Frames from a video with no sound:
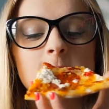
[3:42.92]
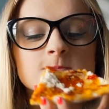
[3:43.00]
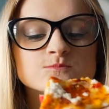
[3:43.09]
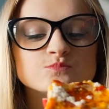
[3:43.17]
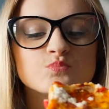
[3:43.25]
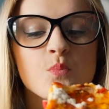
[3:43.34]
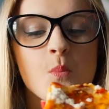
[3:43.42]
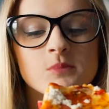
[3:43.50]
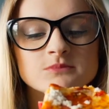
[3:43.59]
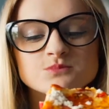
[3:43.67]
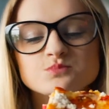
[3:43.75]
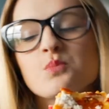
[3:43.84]
you know that
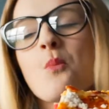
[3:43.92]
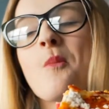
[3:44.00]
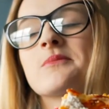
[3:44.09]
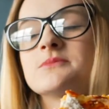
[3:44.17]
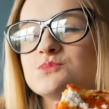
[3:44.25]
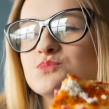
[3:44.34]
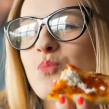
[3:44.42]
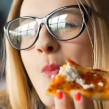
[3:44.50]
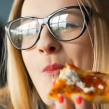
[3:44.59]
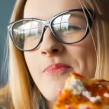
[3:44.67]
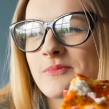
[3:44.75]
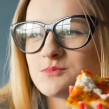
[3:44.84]
the foods you
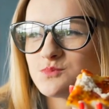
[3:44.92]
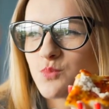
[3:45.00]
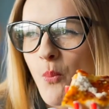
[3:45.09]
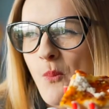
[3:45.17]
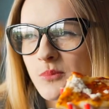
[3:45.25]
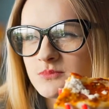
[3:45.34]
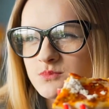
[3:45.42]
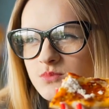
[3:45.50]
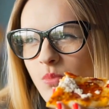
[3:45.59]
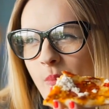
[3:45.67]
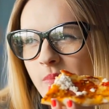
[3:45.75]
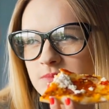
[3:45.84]
eat can
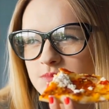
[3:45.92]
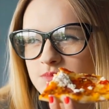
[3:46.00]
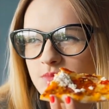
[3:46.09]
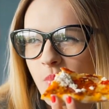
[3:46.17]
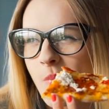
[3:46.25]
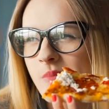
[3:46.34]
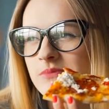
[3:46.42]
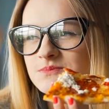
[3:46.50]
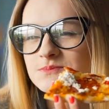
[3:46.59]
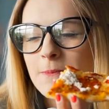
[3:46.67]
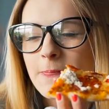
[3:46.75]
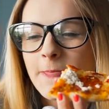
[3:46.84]
influence your sleep and hair